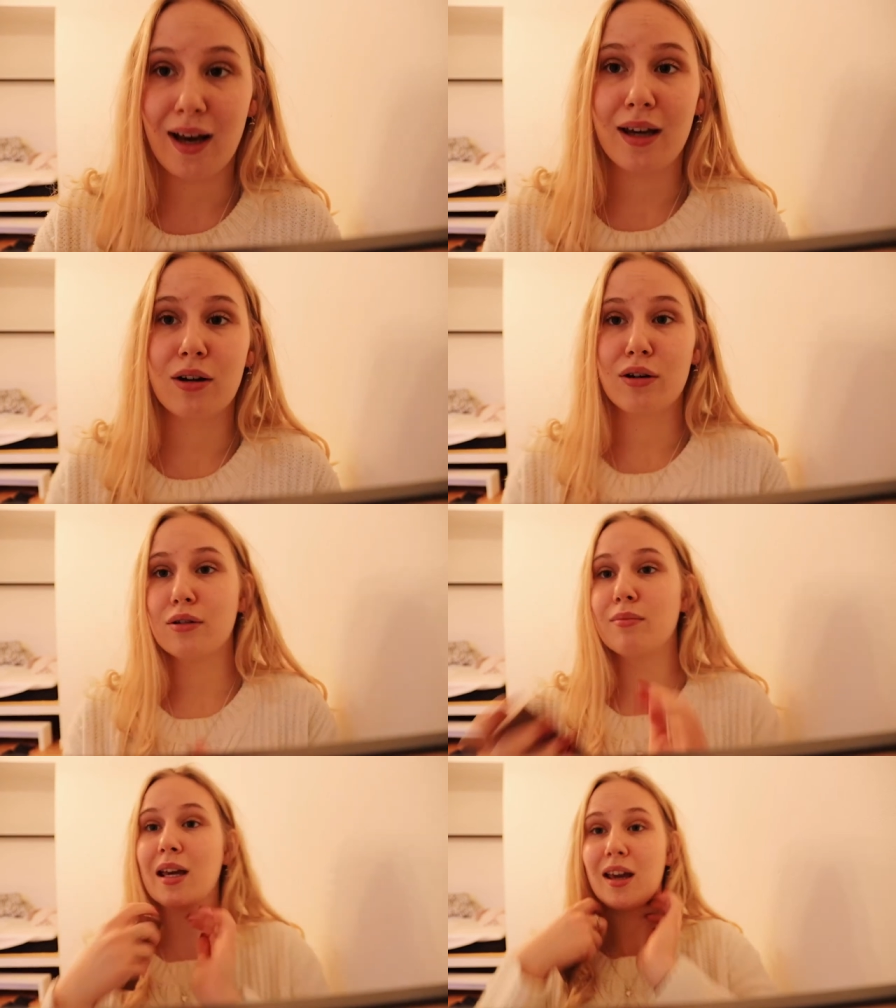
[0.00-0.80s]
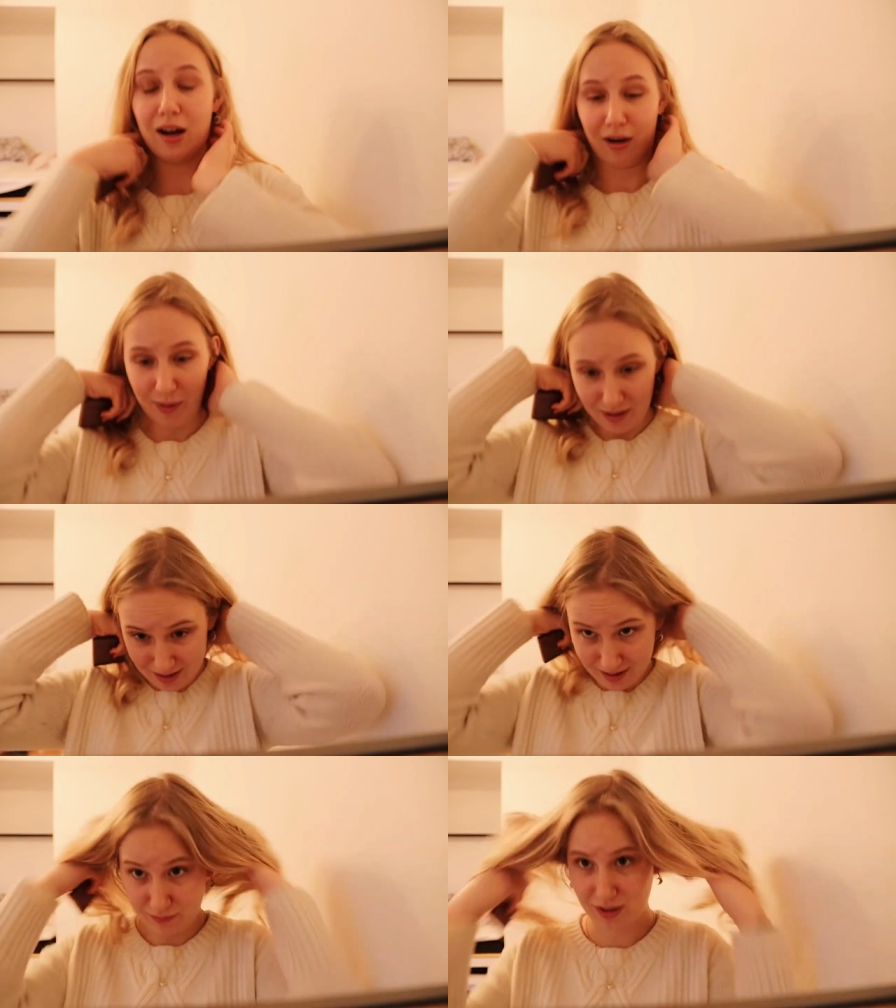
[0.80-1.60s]
I curled my hair, but it
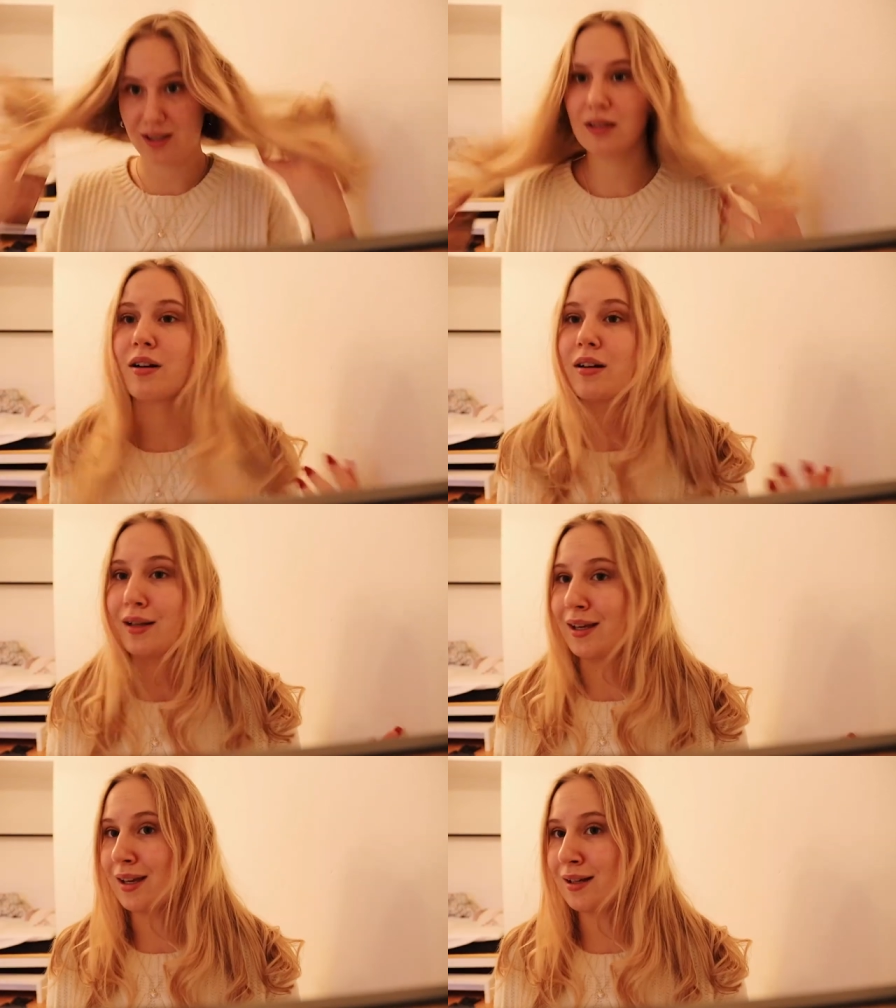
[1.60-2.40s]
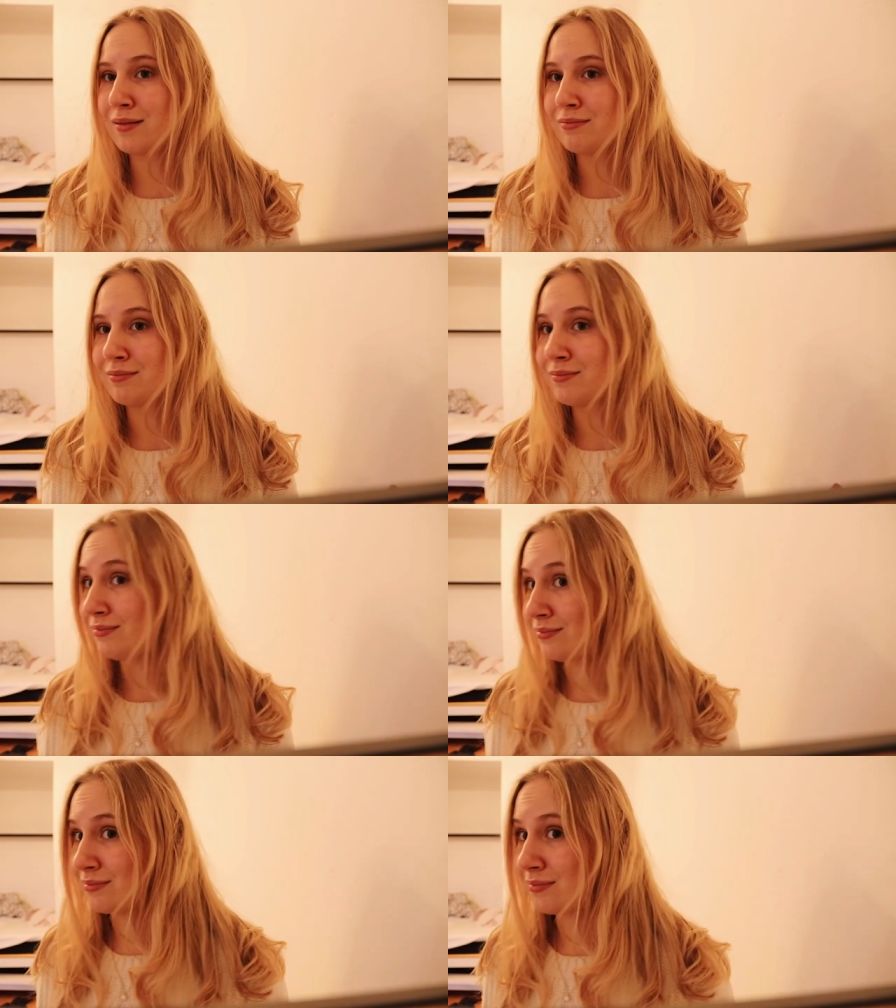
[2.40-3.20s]
doesn't really look like it
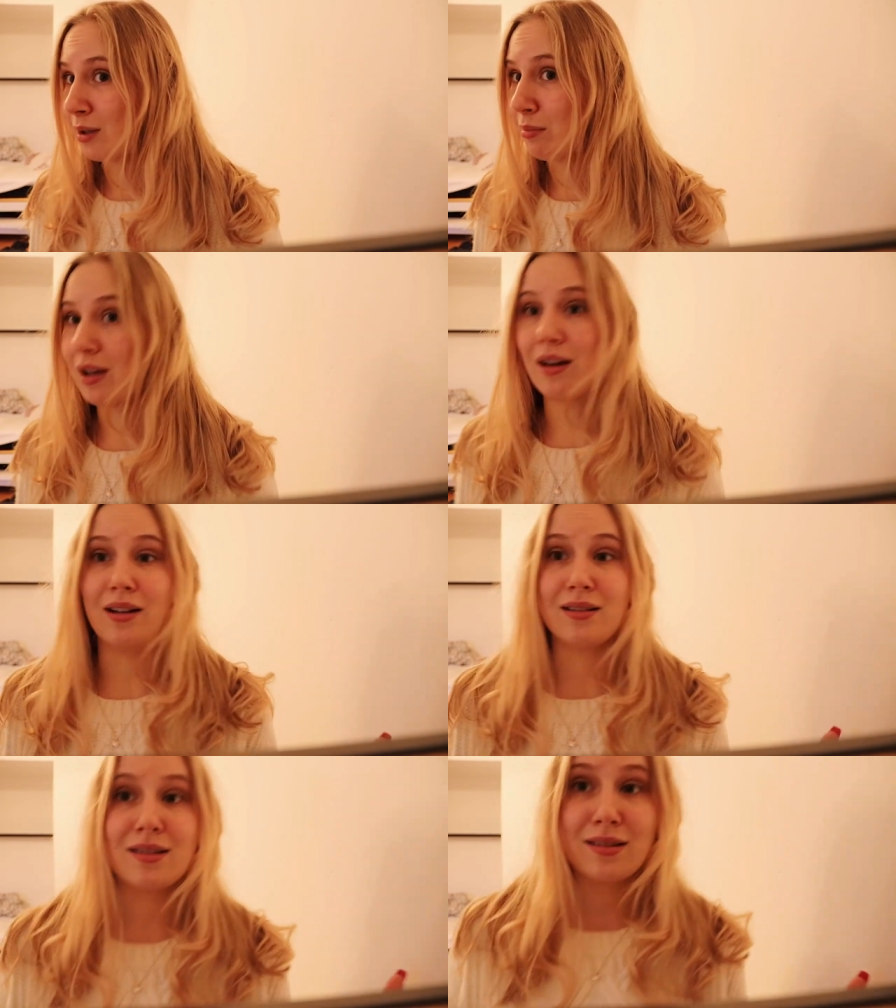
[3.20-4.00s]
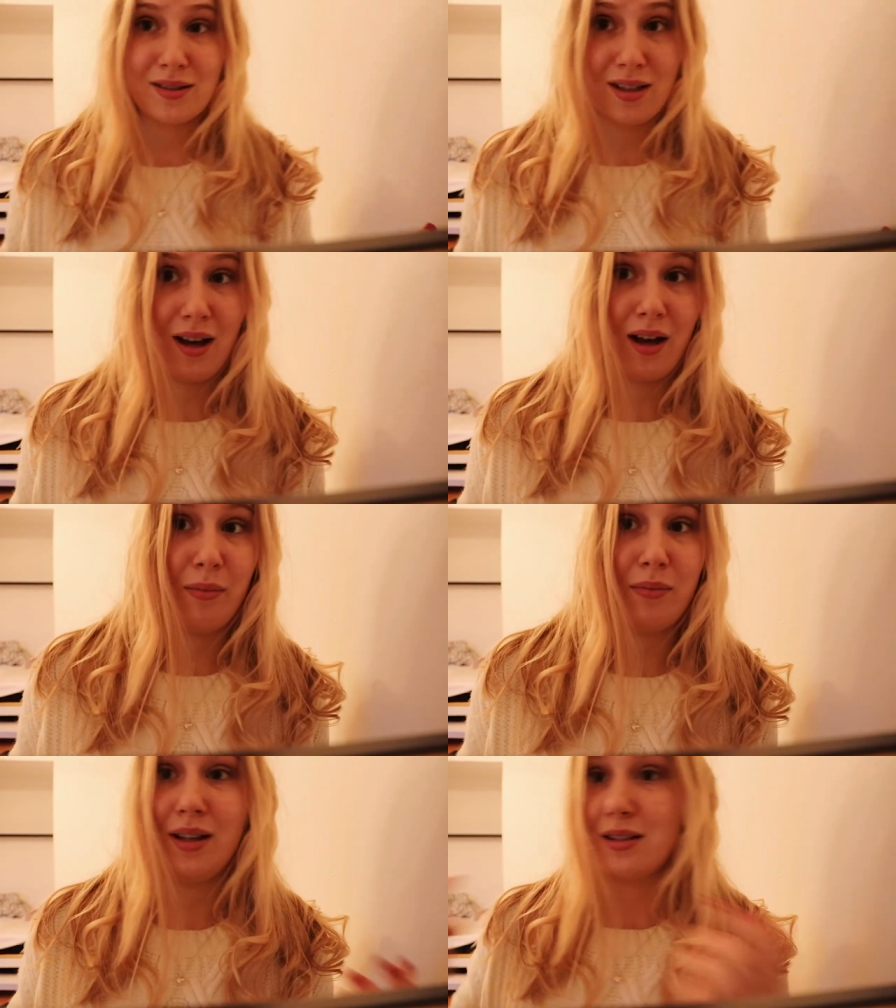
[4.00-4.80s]
because
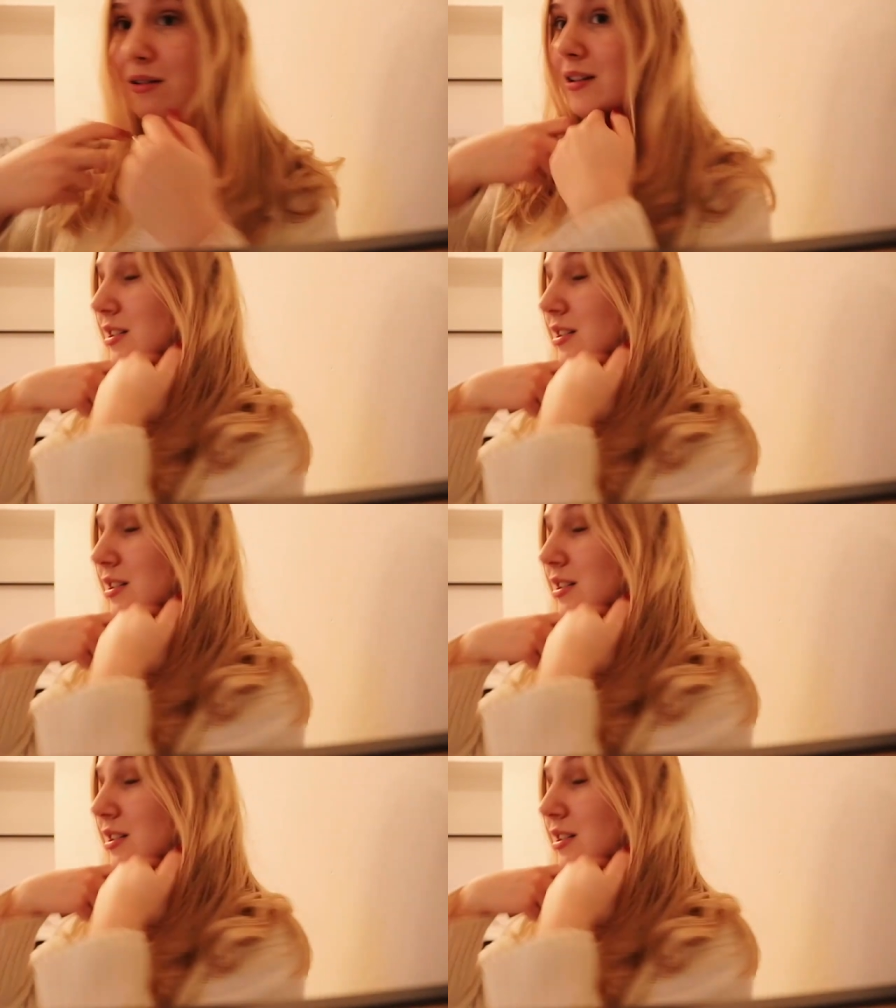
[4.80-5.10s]
um, it's already